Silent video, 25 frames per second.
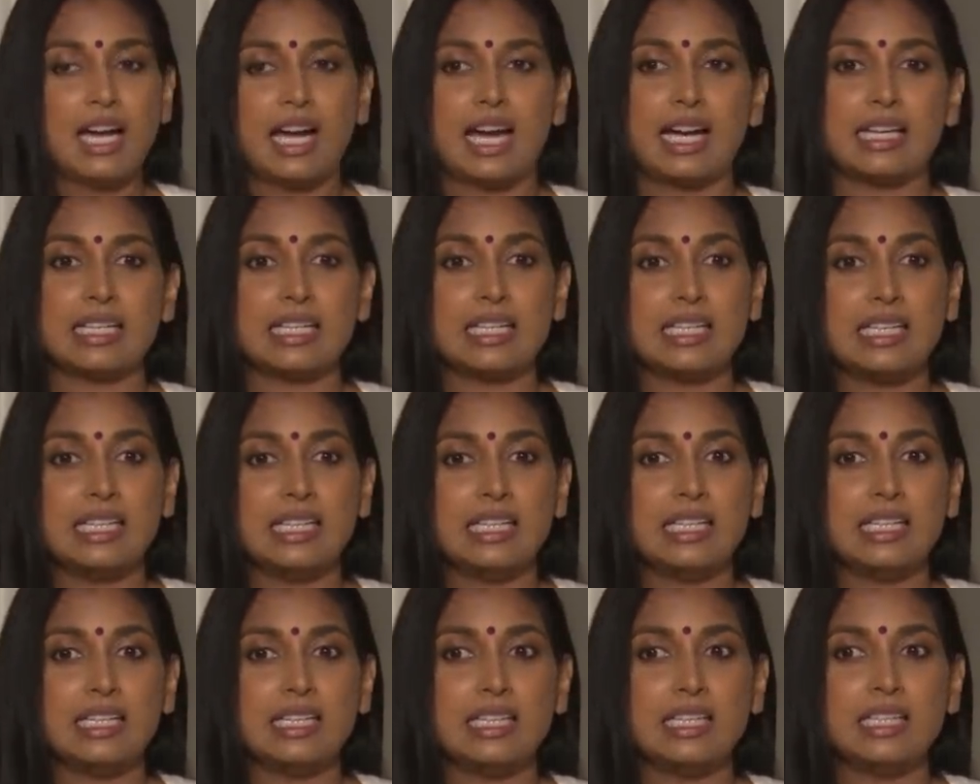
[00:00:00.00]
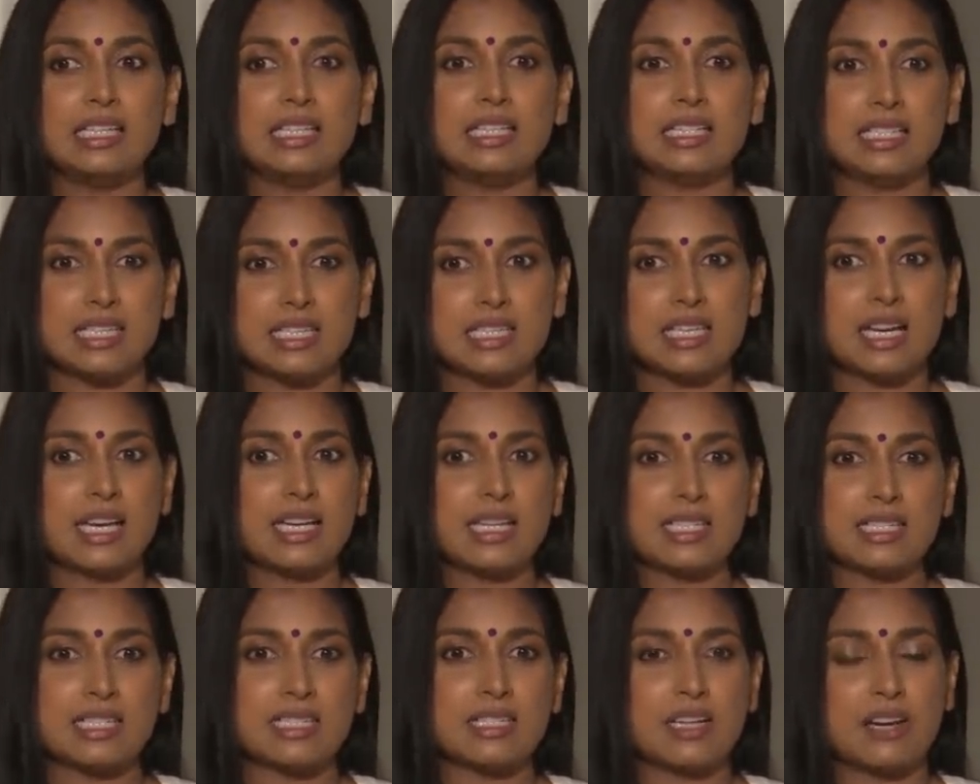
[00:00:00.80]
And he
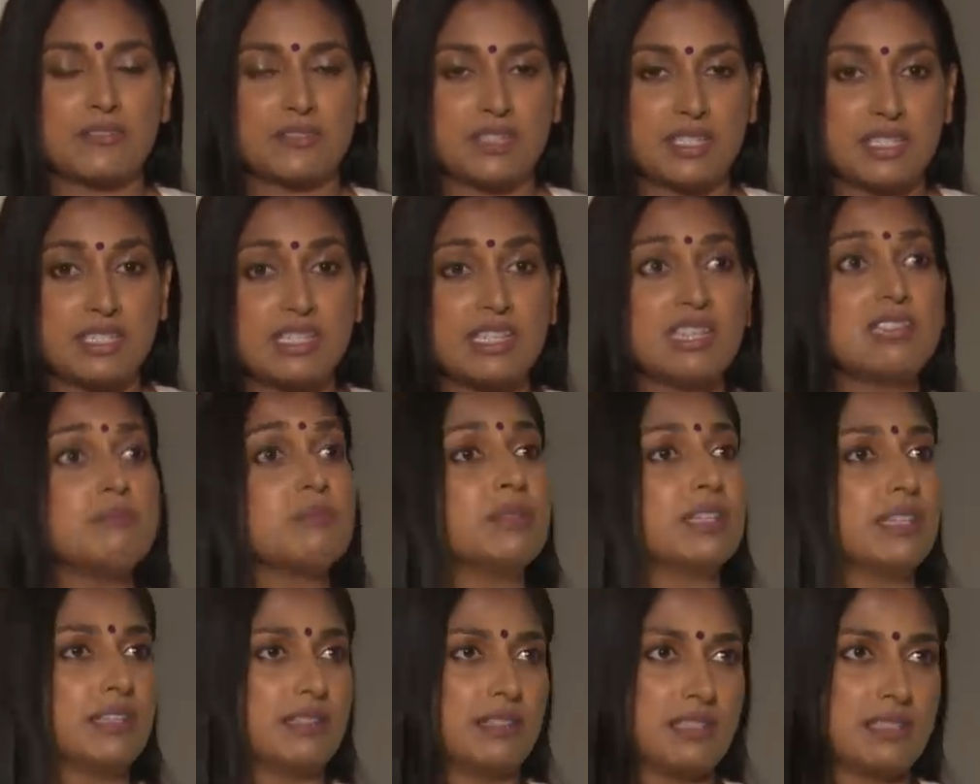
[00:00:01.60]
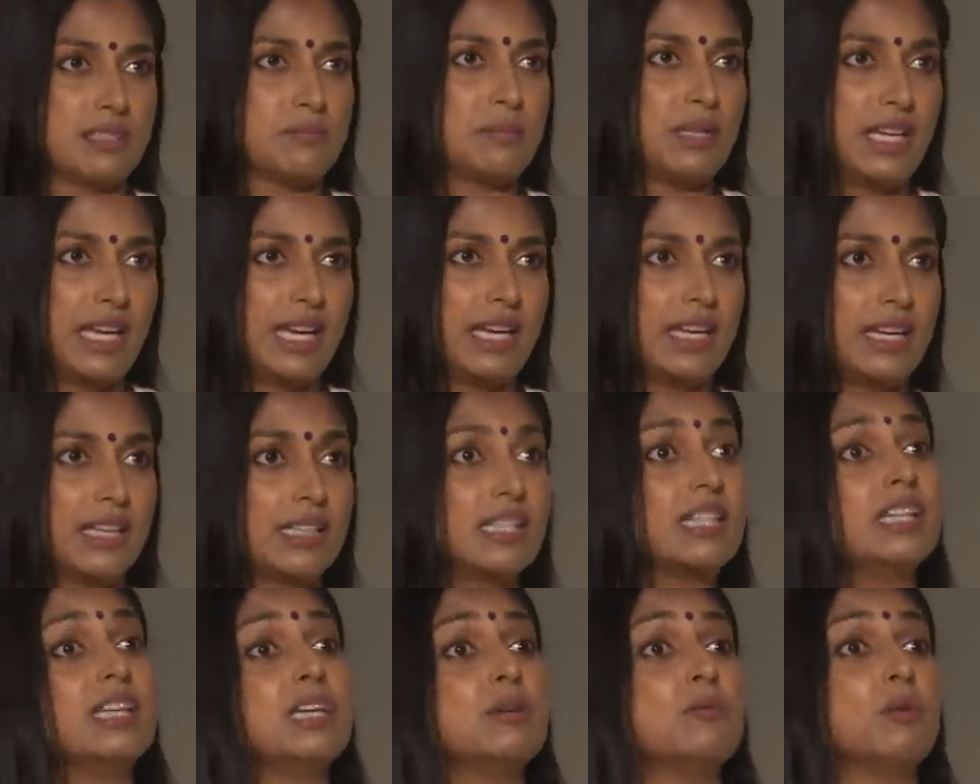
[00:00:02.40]
decided after seeing me in this play
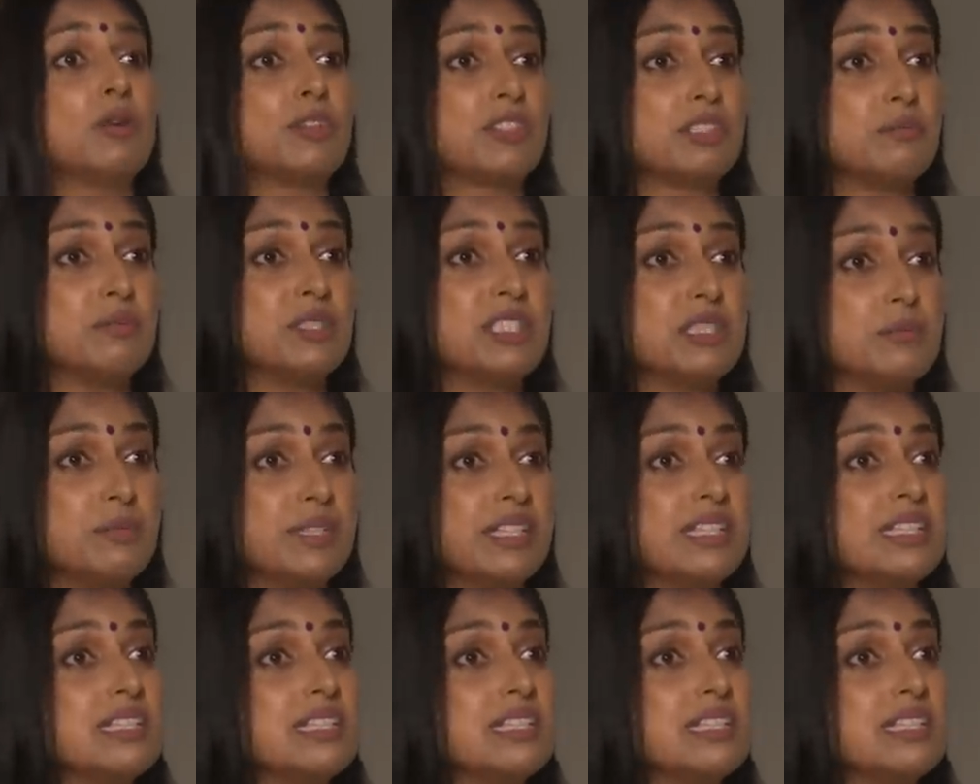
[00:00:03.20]
that he wanted me to be